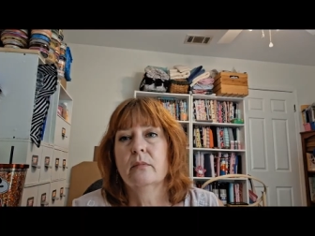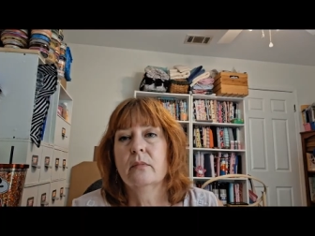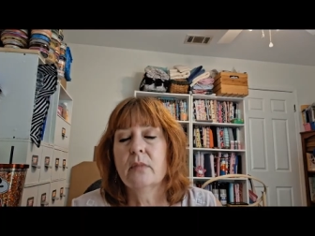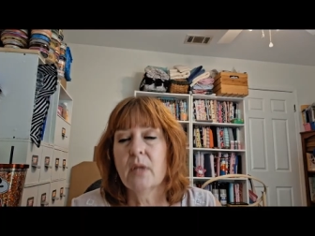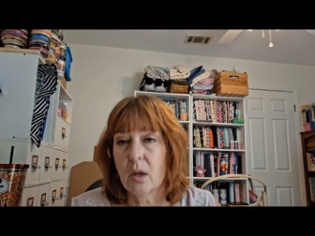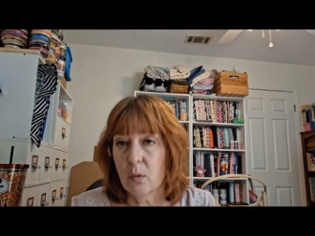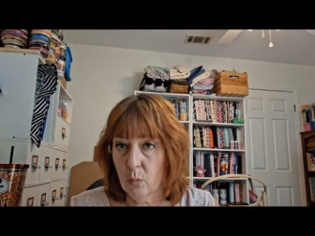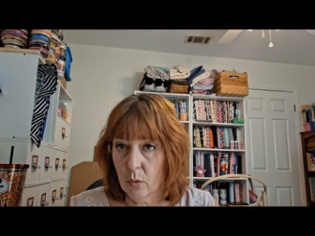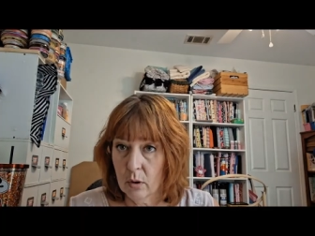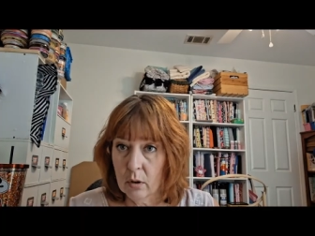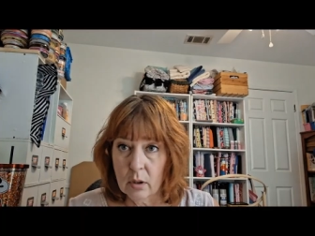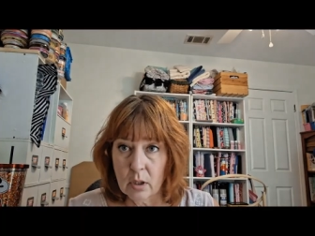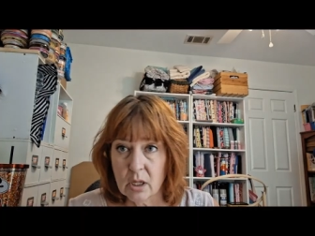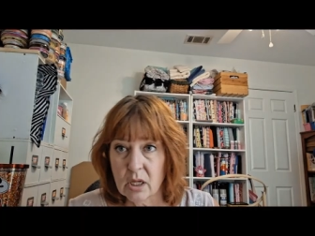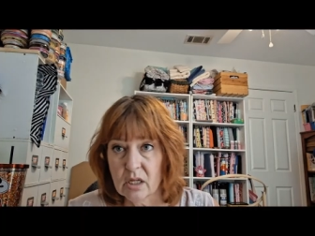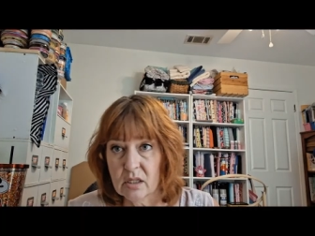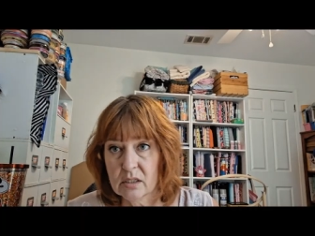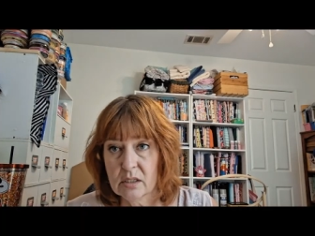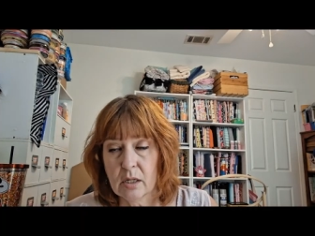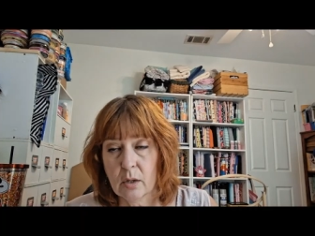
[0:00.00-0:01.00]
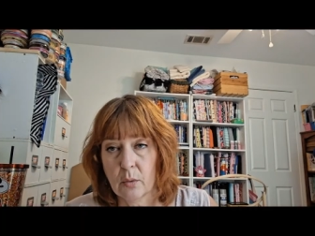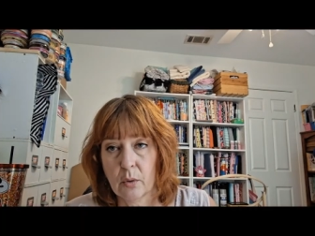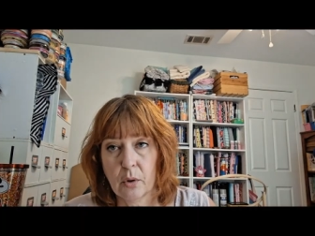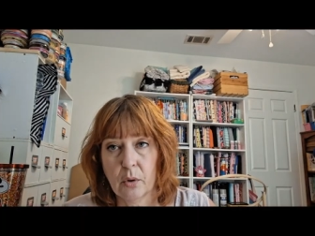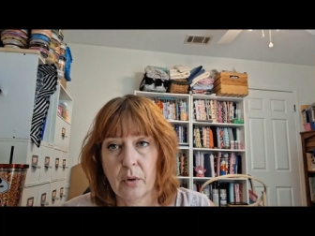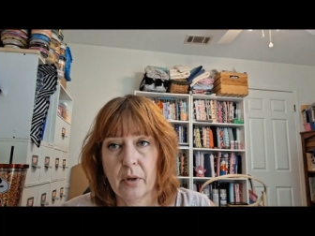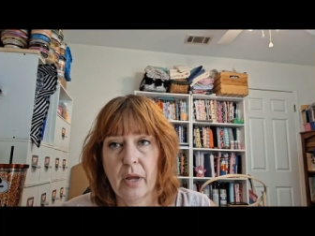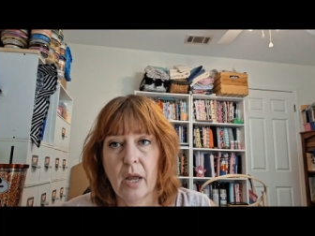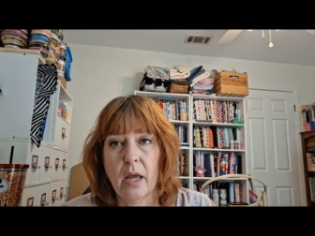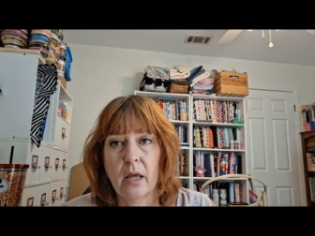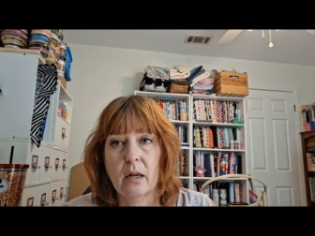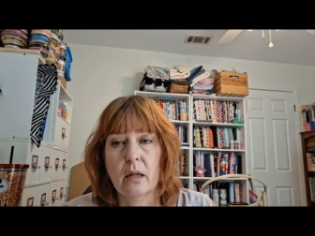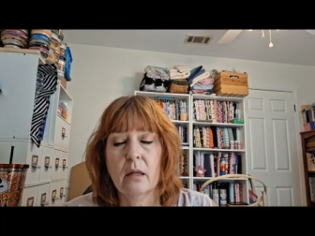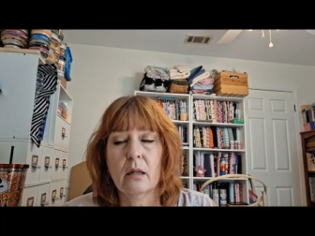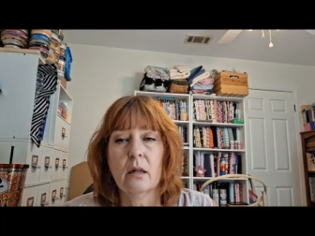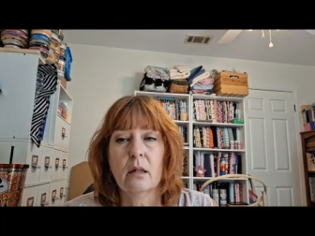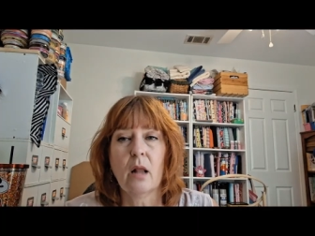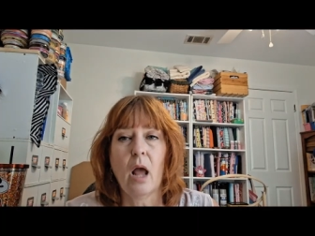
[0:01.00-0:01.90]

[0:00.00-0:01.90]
They weren't kits that were created.